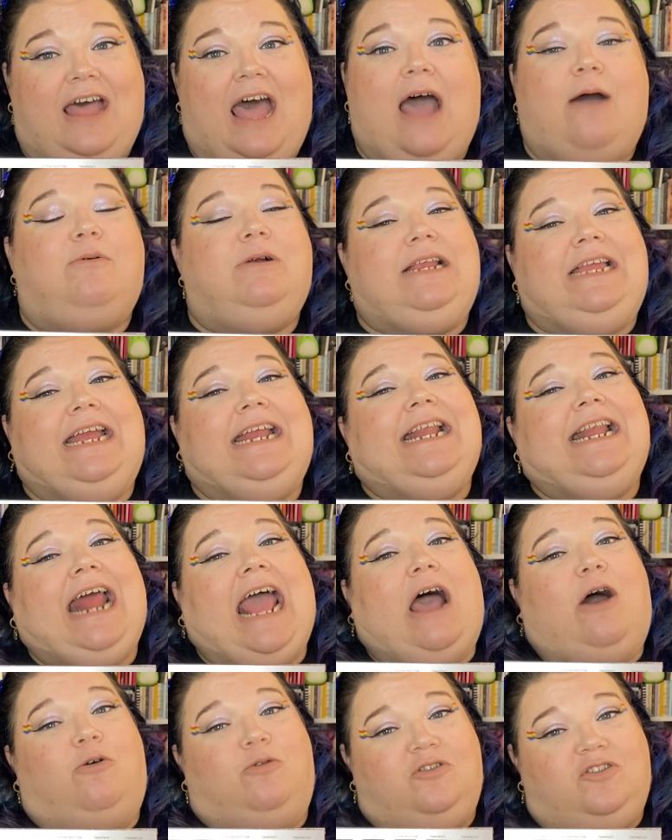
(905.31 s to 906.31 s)
I would get it
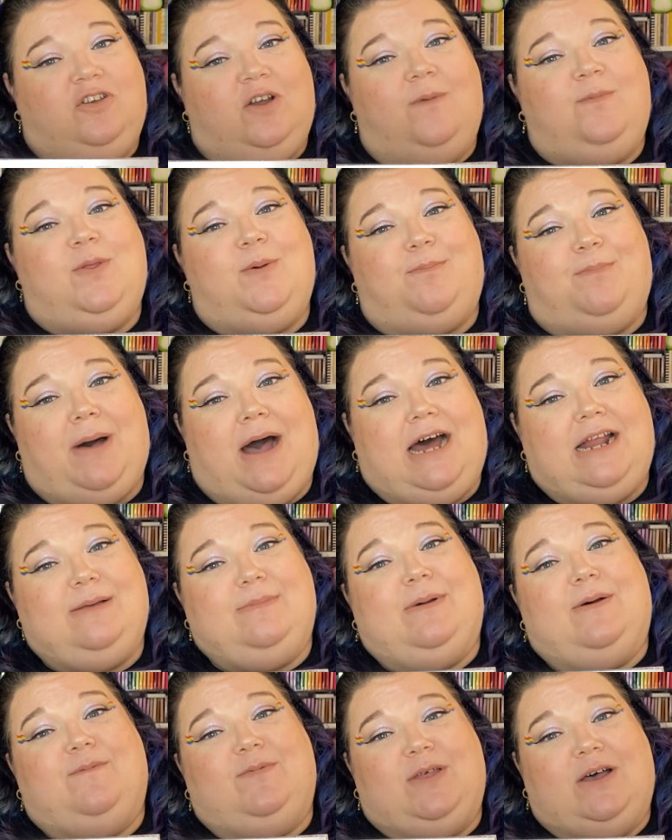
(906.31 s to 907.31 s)
out of the bottom
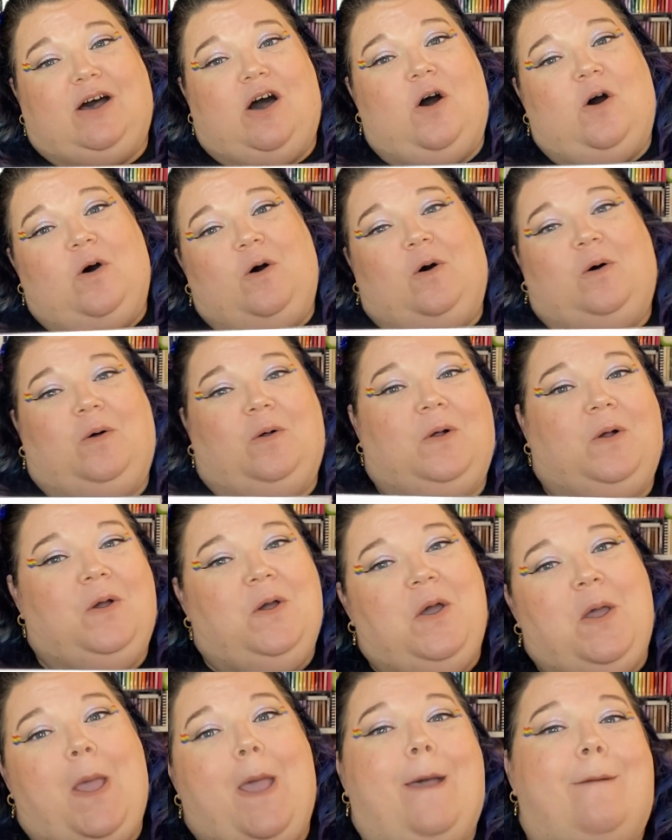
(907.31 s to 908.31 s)
of the haul
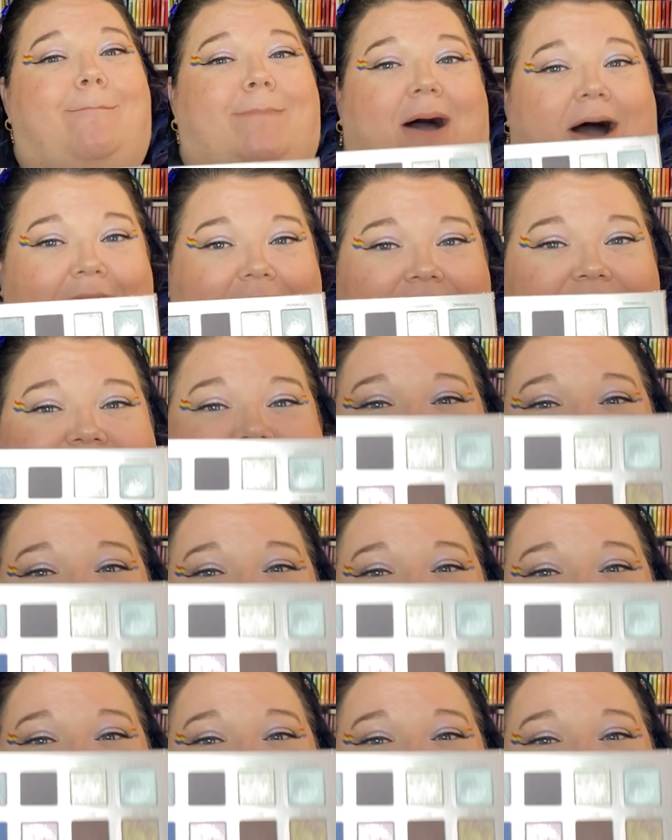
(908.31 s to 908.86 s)
box.